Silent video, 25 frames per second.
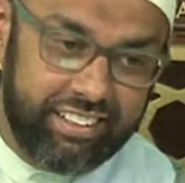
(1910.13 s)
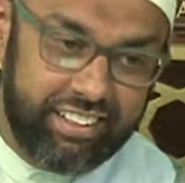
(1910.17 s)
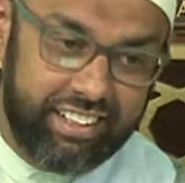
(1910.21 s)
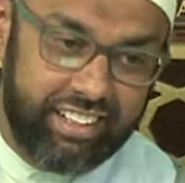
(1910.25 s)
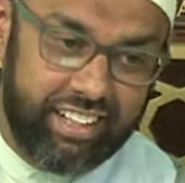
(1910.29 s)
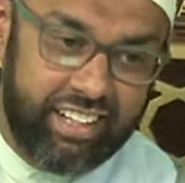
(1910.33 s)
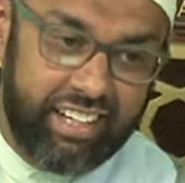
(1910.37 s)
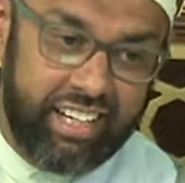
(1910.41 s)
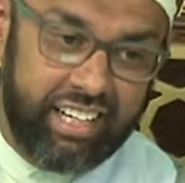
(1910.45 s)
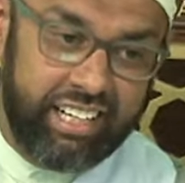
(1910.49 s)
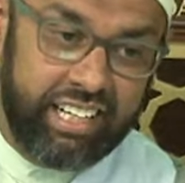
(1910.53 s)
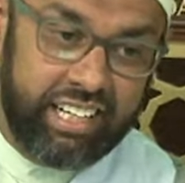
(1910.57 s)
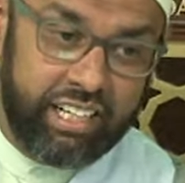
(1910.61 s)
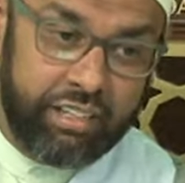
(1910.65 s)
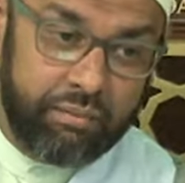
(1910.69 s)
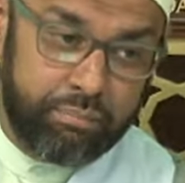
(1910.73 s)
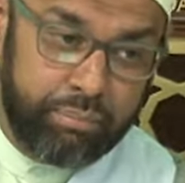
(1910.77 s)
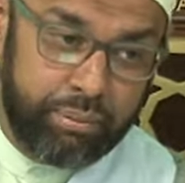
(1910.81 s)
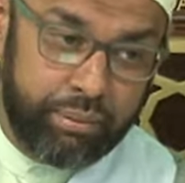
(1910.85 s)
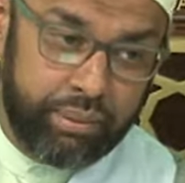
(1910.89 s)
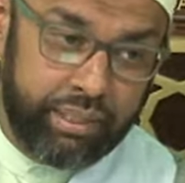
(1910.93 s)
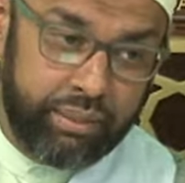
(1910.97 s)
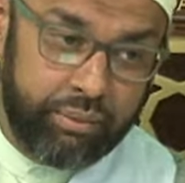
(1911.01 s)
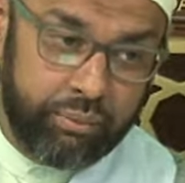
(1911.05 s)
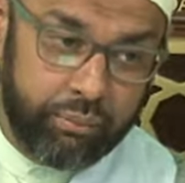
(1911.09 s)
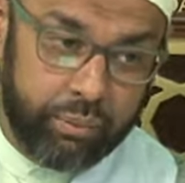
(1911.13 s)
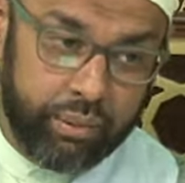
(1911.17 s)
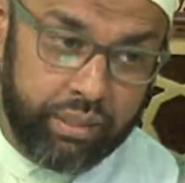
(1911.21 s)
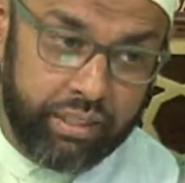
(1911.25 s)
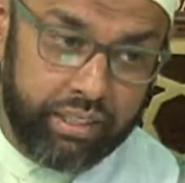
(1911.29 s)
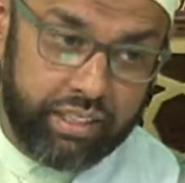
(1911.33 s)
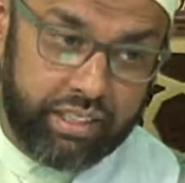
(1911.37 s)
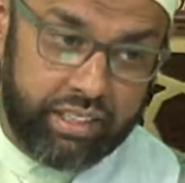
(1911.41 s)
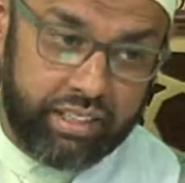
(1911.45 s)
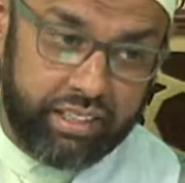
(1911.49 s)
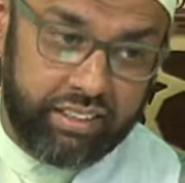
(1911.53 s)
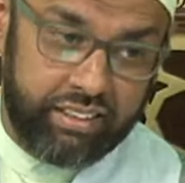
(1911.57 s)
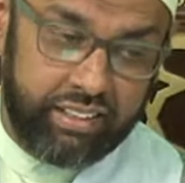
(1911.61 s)
Yeah, I gotta put in
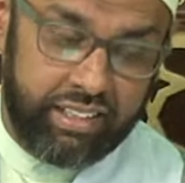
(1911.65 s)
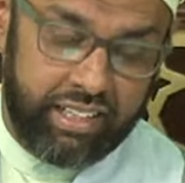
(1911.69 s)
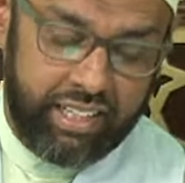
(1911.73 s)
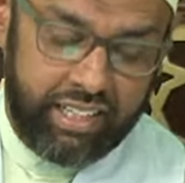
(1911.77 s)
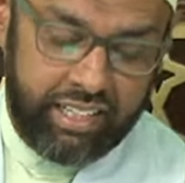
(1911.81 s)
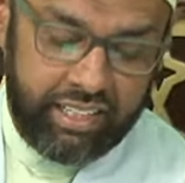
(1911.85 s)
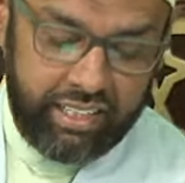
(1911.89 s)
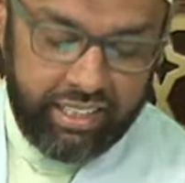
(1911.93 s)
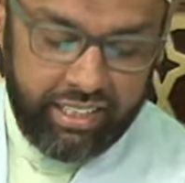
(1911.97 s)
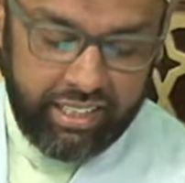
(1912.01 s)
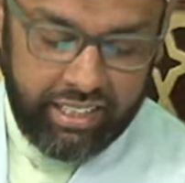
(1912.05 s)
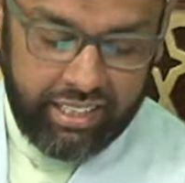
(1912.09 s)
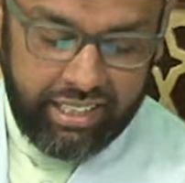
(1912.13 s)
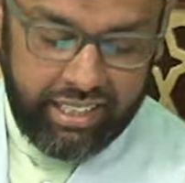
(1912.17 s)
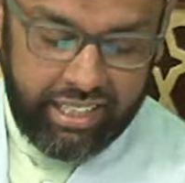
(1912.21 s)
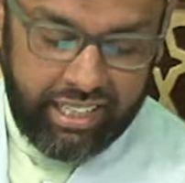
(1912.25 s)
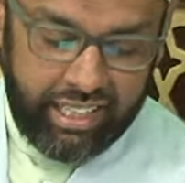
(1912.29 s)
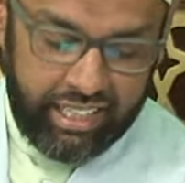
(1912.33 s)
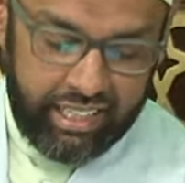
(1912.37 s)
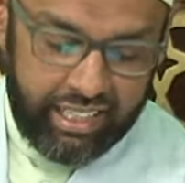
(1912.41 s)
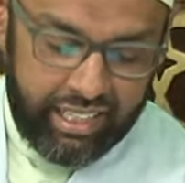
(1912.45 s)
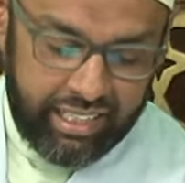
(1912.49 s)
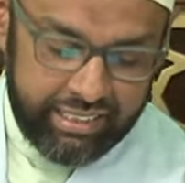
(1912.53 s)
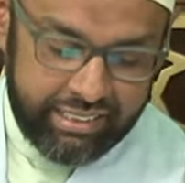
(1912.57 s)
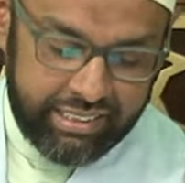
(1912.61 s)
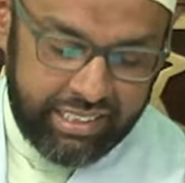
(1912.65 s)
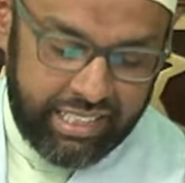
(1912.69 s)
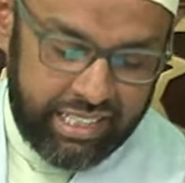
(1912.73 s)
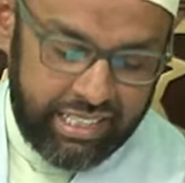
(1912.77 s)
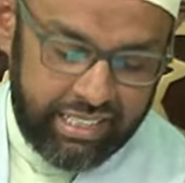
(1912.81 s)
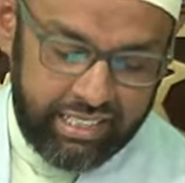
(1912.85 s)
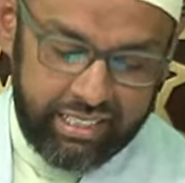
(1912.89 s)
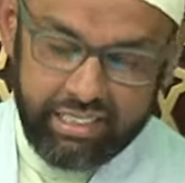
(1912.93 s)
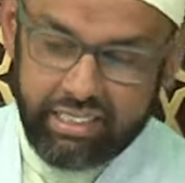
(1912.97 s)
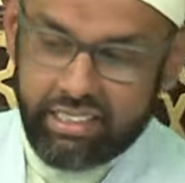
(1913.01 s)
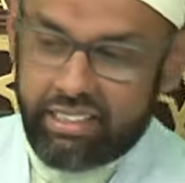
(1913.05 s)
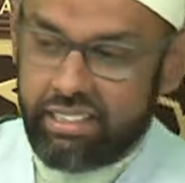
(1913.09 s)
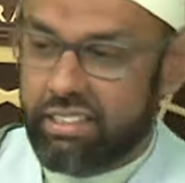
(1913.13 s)
work, right? And as
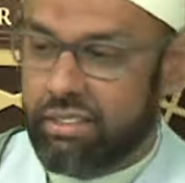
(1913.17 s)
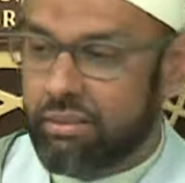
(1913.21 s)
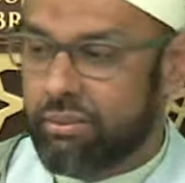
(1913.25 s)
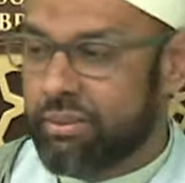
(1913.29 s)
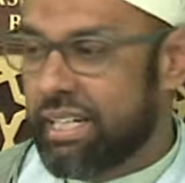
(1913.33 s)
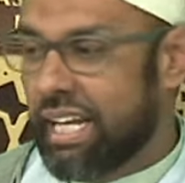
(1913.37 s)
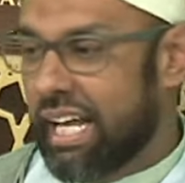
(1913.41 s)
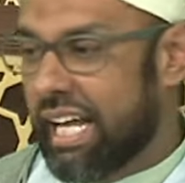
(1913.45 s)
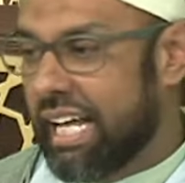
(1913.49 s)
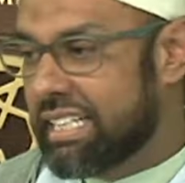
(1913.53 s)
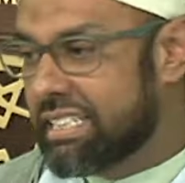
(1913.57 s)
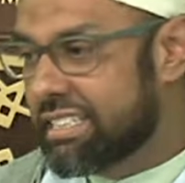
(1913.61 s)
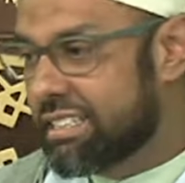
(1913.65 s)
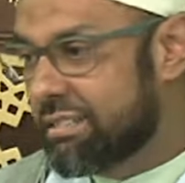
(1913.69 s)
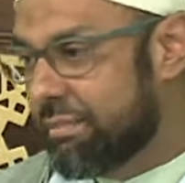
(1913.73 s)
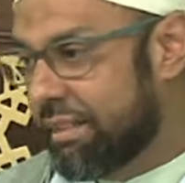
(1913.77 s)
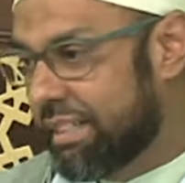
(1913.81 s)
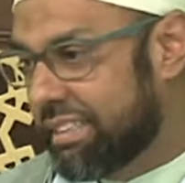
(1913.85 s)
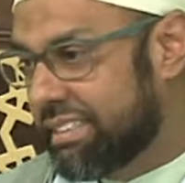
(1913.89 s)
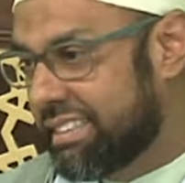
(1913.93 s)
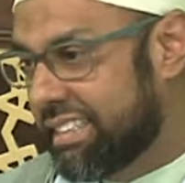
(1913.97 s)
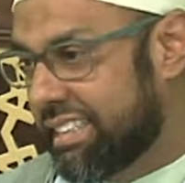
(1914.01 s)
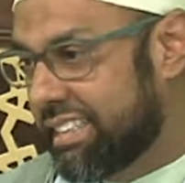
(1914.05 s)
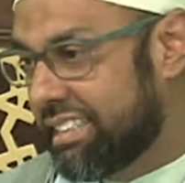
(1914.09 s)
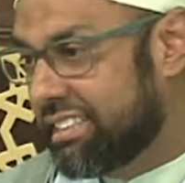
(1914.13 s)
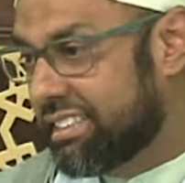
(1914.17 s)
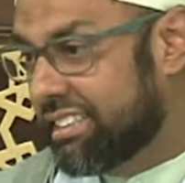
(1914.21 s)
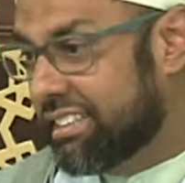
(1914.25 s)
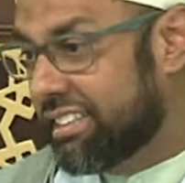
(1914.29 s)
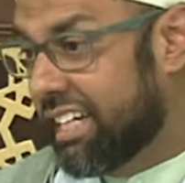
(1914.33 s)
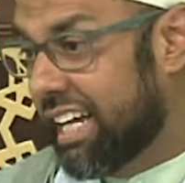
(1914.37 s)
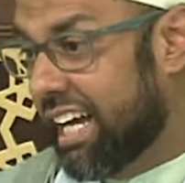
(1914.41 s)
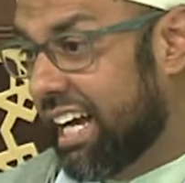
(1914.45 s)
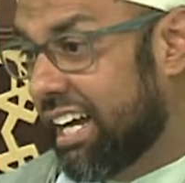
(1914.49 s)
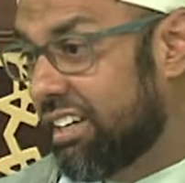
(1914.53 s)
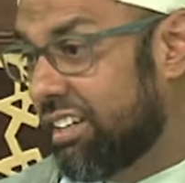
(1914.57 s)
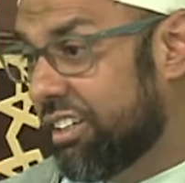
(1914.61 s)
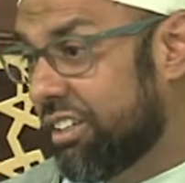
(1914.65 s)
I would ask my teacher,
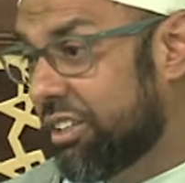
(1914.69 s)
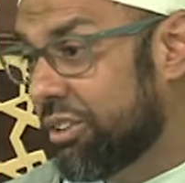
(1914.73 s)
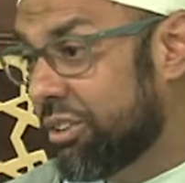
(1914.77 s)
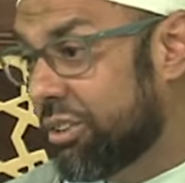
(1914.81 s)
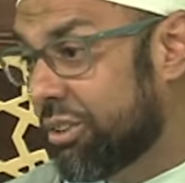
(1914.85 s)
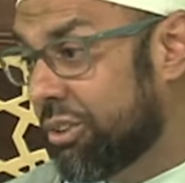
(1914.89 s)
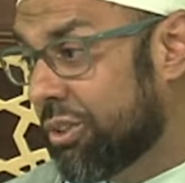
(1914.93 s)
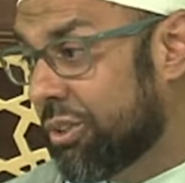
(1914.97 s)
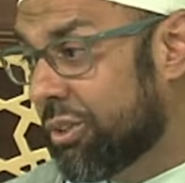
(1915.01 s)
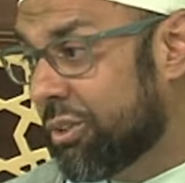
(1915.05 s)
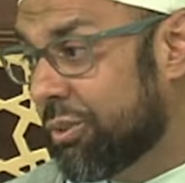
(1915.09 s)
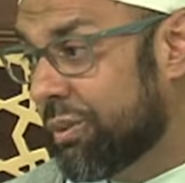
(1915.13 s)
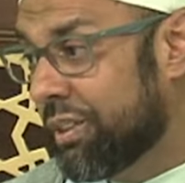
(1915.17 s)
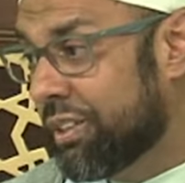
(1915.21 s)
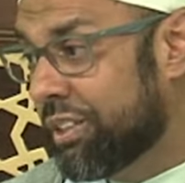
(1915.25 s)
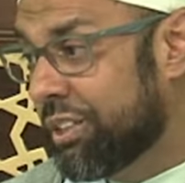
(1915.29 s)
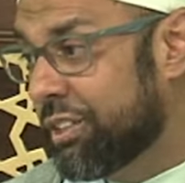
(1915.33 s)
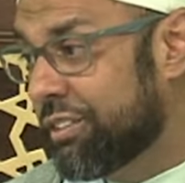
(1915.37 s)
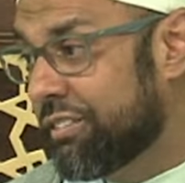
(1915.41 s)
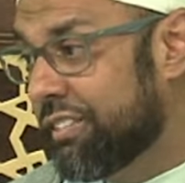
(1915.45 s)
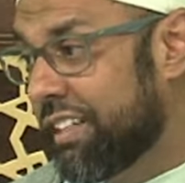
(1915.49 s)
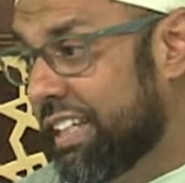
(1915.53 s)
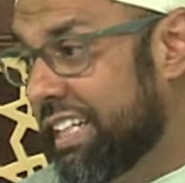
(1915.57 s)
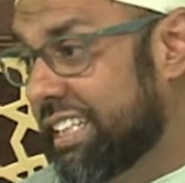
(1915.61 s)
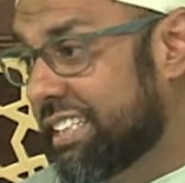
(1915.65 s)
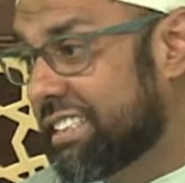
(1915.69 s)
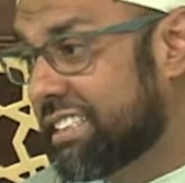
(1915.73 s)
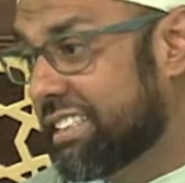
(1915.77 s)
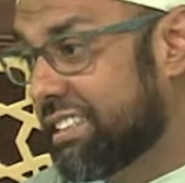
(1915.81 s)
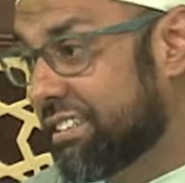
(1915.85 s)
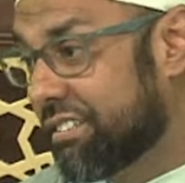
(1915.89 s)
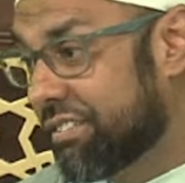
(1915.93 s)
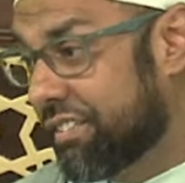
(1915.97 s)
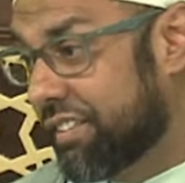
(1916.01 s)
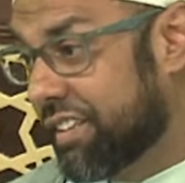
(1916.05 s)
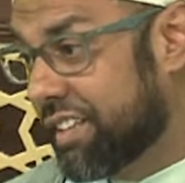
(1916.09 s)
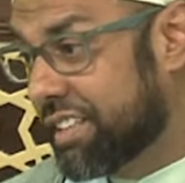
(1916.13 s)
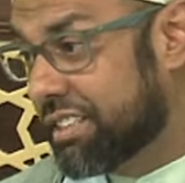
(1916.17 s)
how do you know when you've hit the
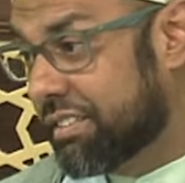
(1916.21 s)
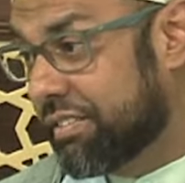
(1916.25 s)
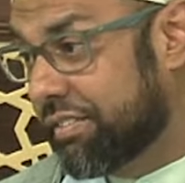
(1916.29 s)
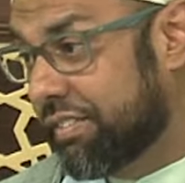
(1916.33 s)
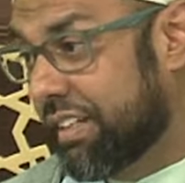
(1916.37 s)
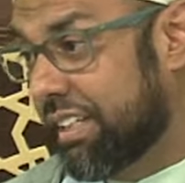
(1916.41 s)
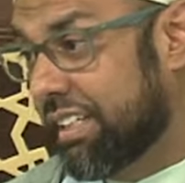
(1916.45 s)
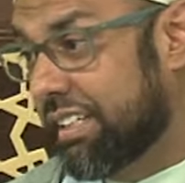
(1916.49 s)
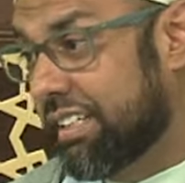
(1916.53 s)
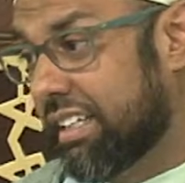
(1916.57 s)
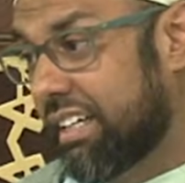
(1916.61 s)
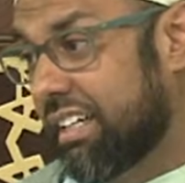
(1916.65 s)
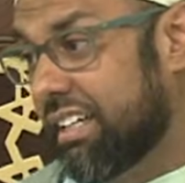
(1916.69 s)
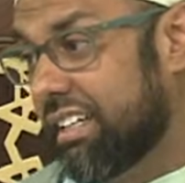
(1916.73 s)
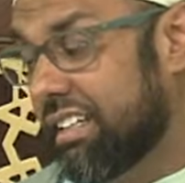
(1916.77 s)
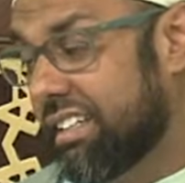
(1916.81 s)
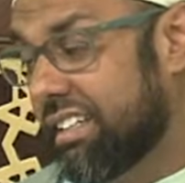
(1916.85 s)
first fath?